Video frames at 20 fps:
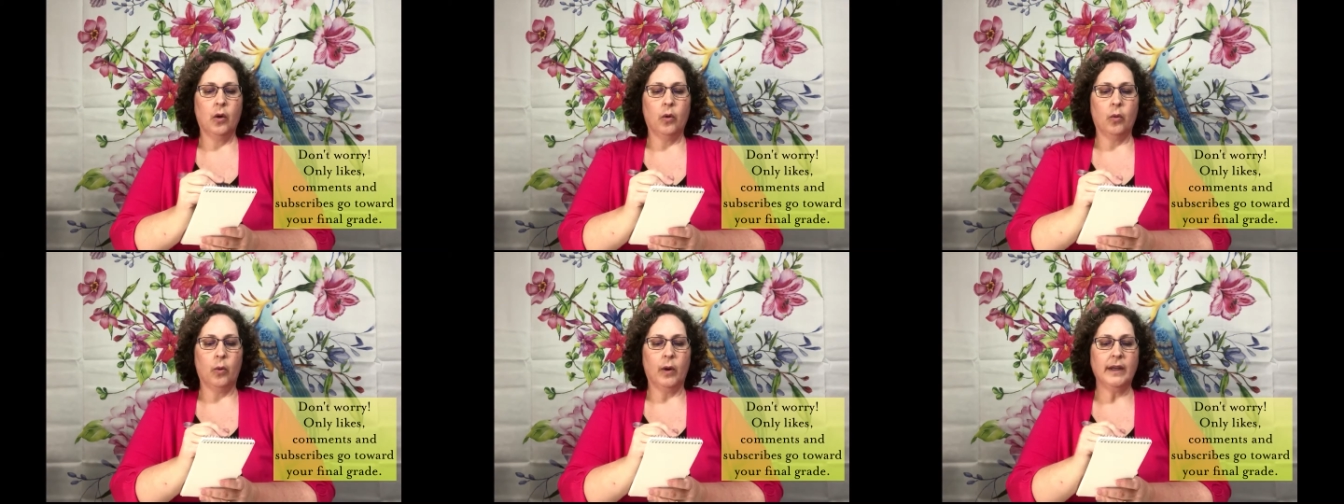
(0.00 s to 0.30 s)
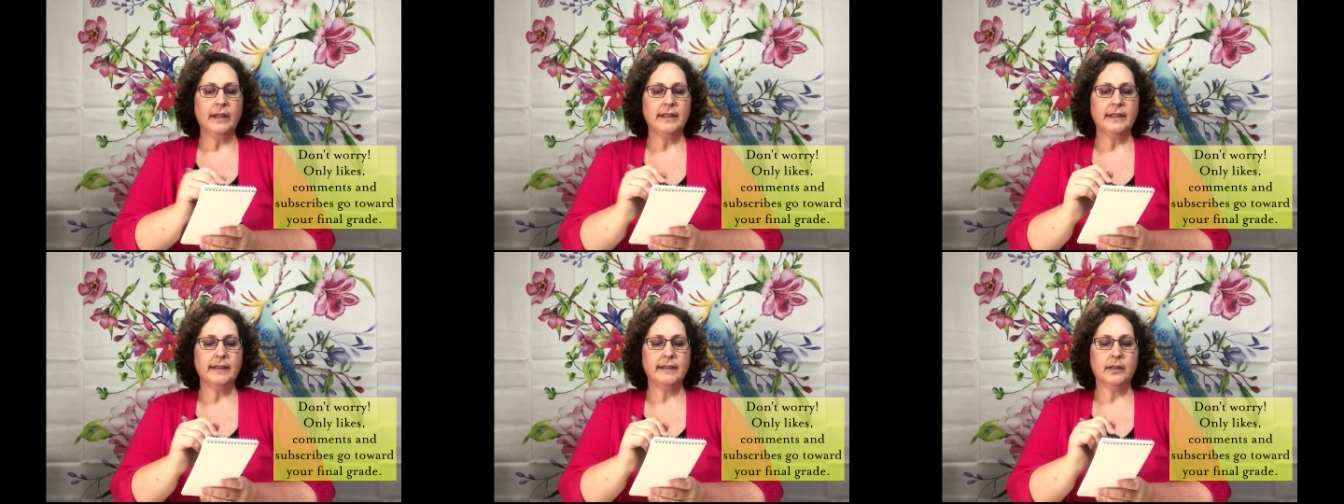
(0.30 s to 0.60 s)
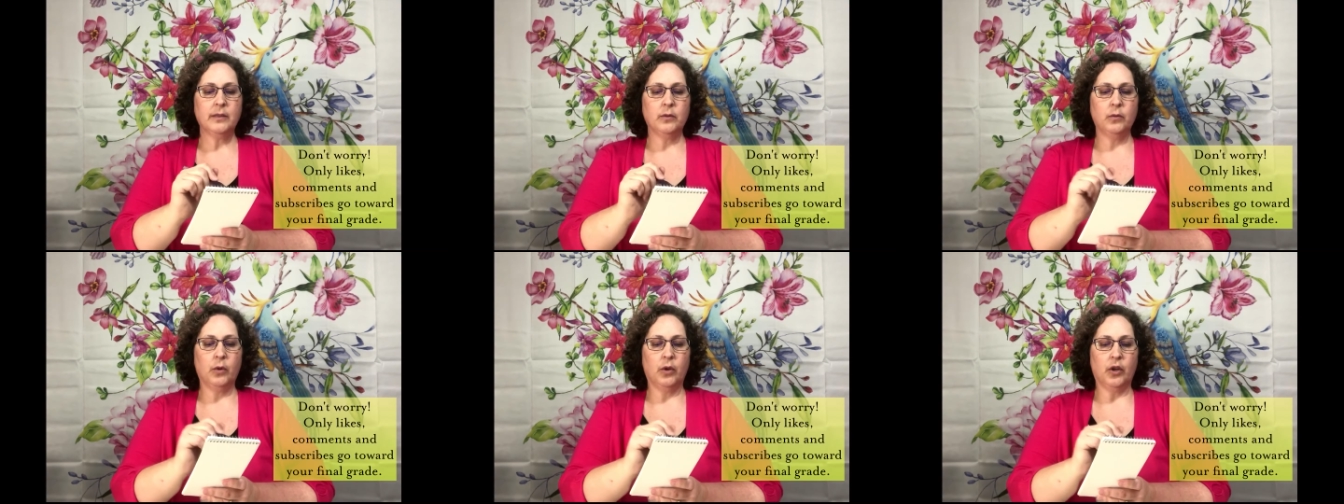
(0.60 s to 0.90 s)
What does
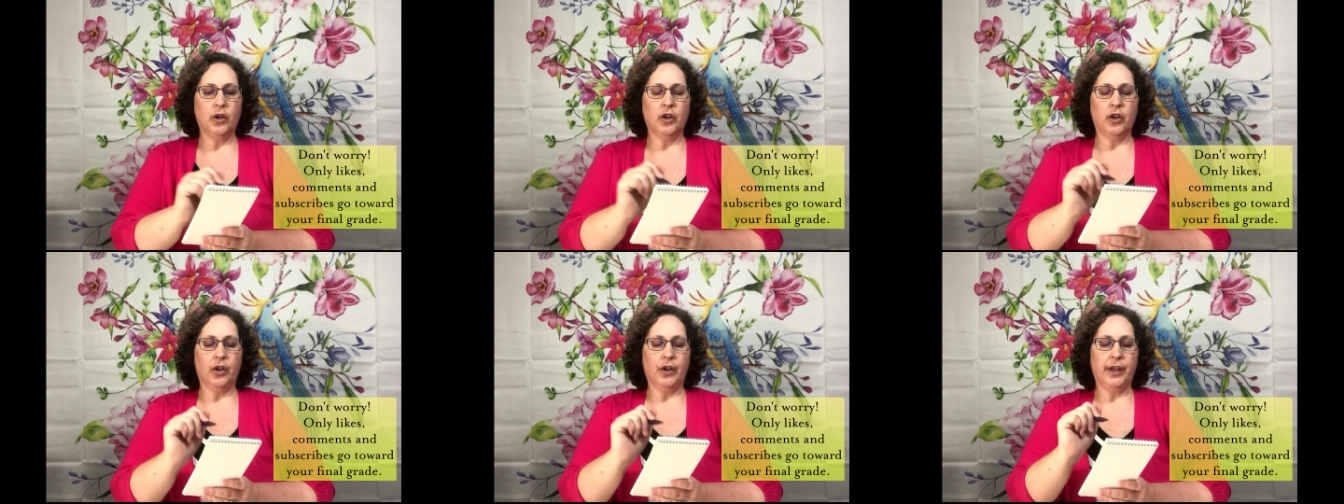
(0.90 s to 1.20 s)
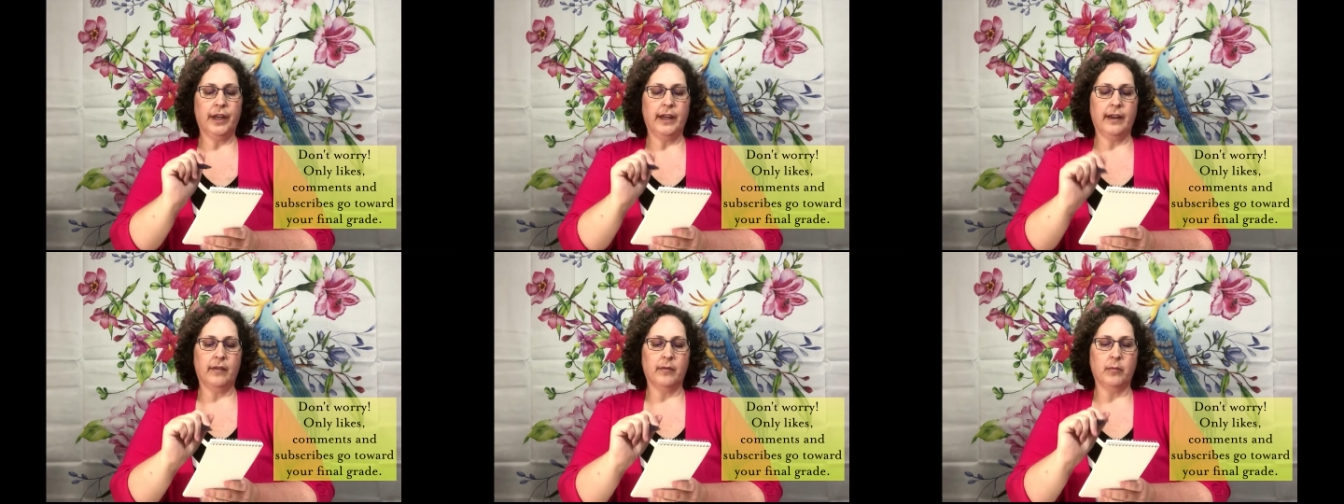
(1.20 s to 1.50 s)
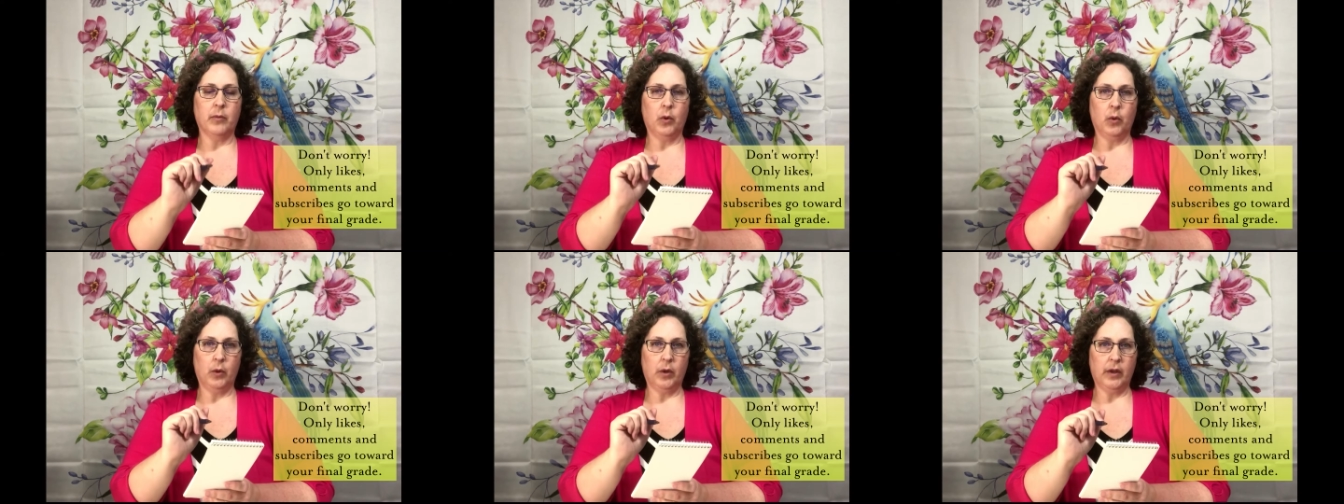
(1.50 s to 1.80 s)
the world have
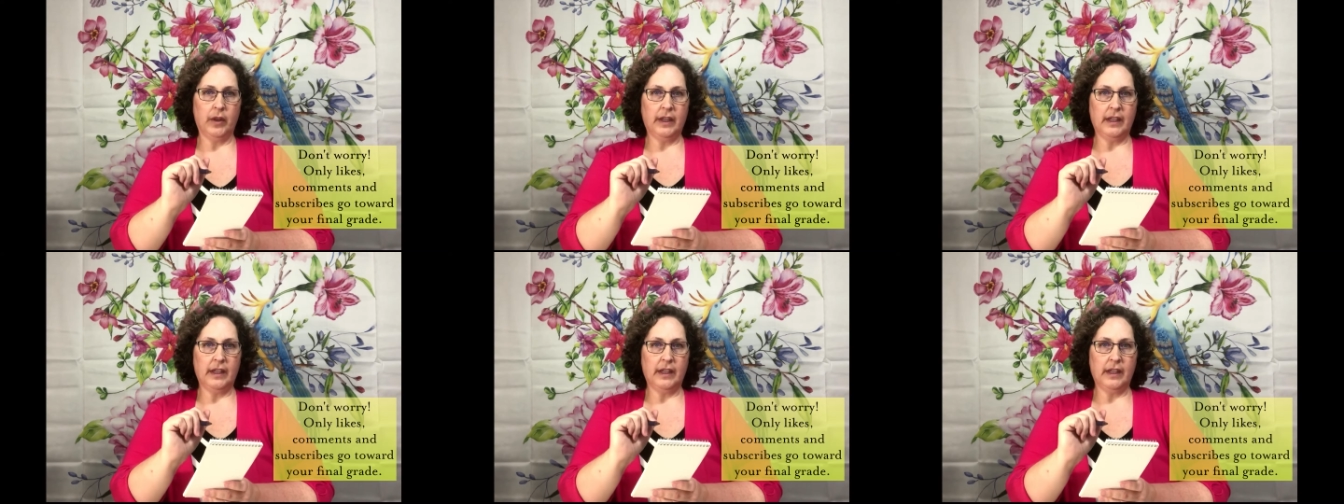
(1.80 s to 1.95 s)
more